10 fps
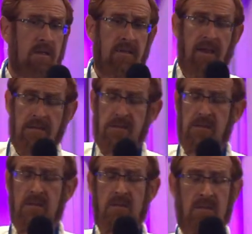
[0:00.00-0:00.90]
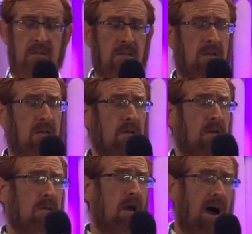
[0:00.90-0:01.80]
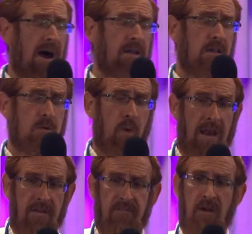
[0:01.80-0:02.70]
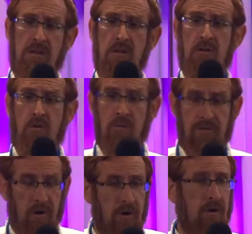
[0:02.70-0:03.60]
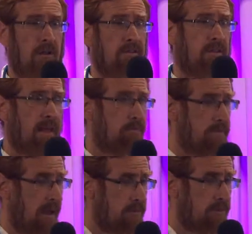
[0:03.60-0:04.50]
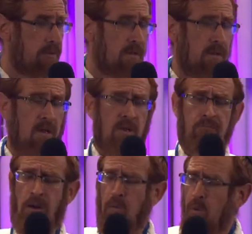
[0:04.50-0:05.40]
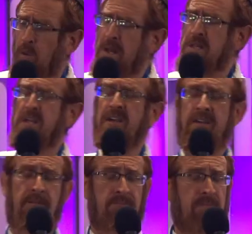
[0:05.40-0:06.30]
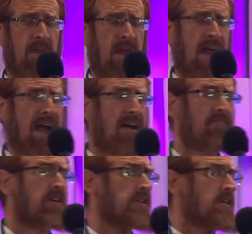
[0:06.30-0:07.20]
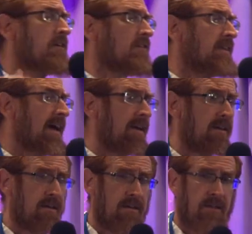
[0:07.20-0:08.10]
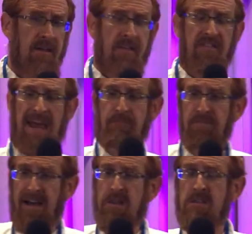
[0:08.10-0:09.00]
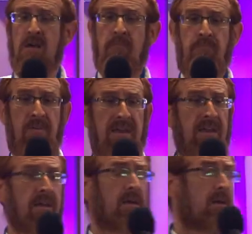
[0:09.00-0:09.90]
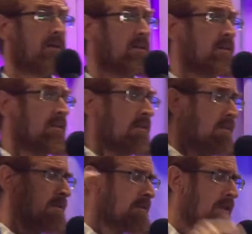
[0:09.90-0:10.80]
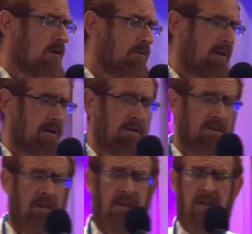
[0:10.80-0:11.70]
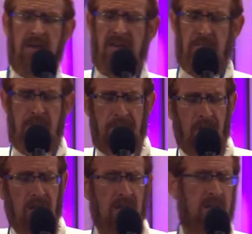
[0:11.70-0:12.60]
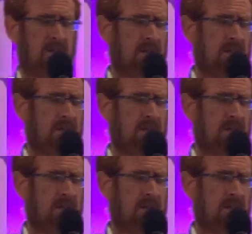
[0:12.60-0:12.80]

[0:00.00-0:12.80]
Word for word: Yes, God is waiting for us to return to the Temple Mount. But when we see every single day that place being desecrated, people